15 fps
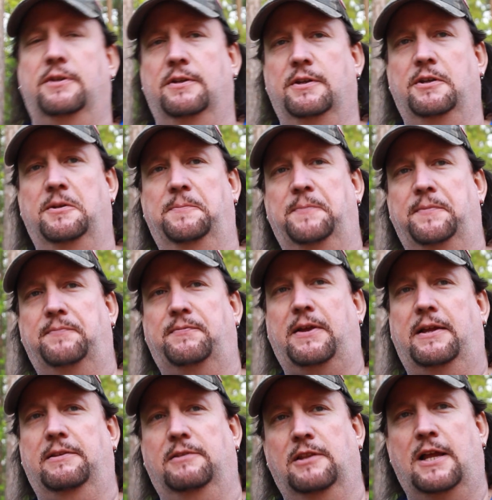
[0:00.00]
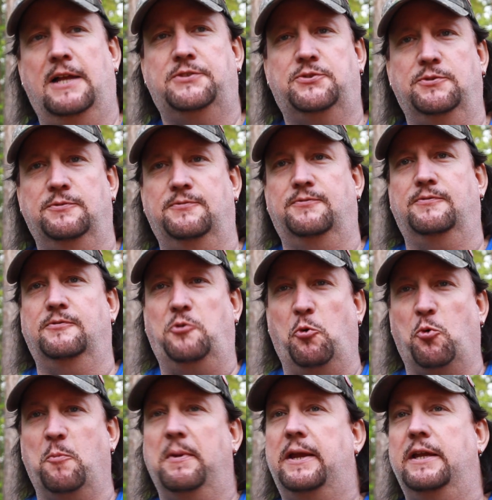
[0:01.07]
Got lots of
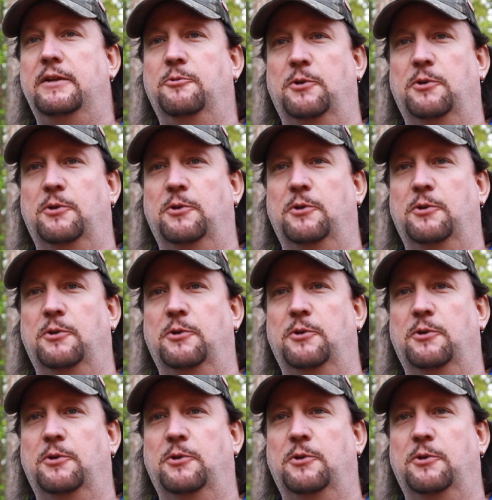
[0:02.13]
gourmet